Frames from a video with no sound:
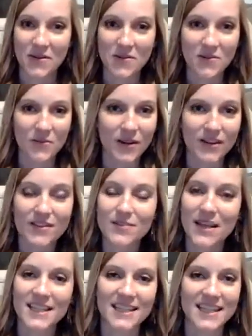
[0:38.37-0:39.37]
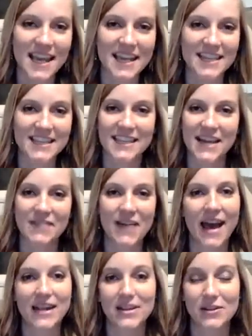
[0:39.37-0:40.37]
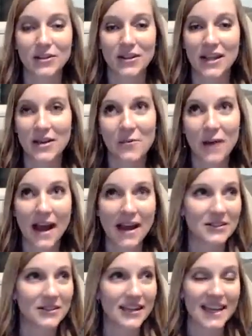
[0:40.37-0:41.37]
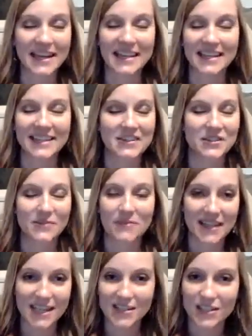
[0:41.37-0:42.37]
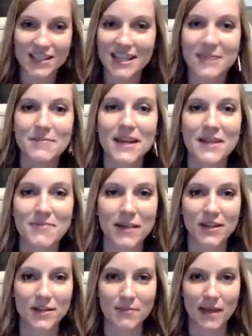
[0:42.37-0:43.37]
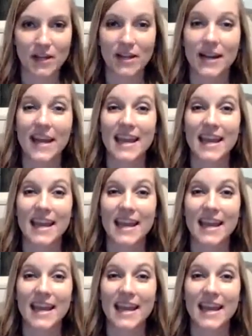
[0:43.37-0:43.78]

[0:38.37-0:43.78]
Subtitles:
one of the best days that I've had in a while, and my days just keep getting better and better.